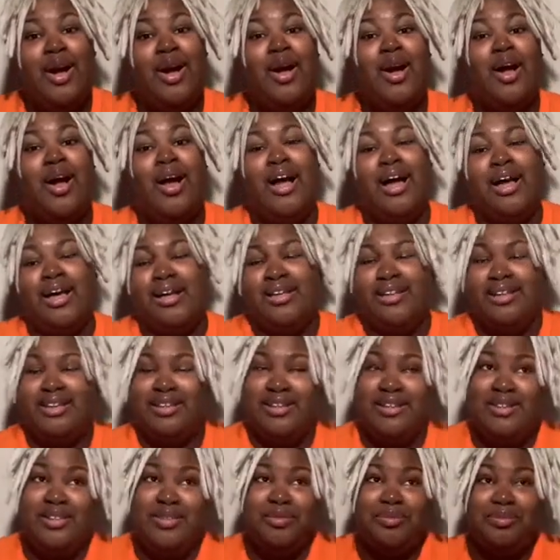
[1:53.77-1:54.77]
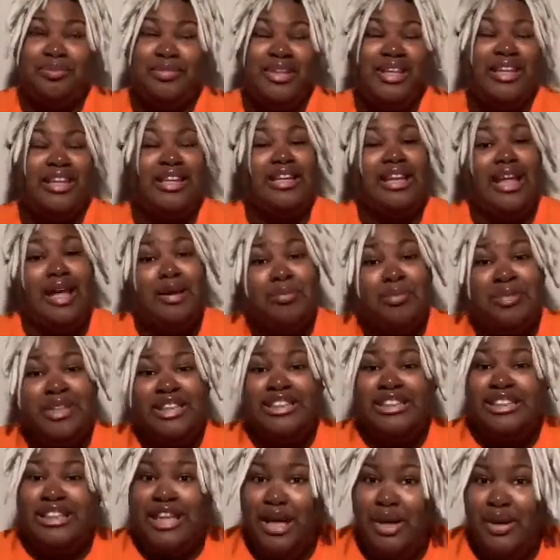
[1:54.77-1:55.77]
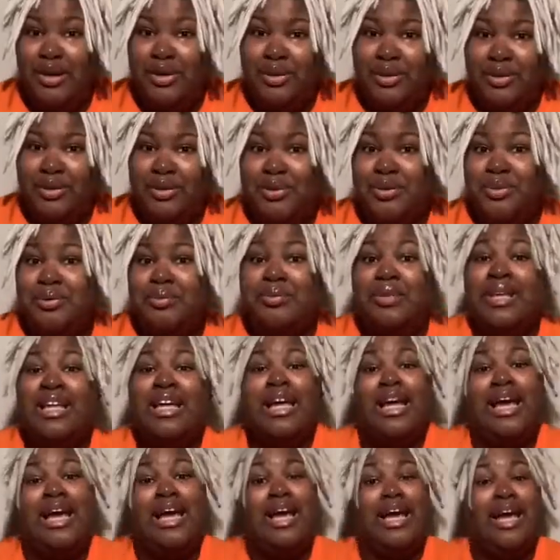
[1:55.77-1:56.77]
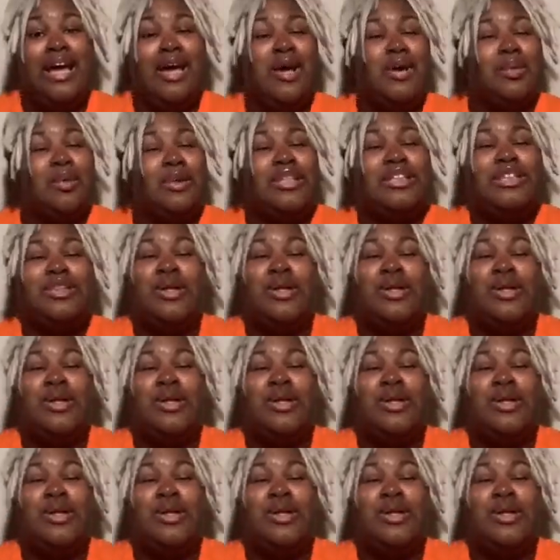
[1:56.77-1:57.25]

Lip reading: Honey, let me tell you, it was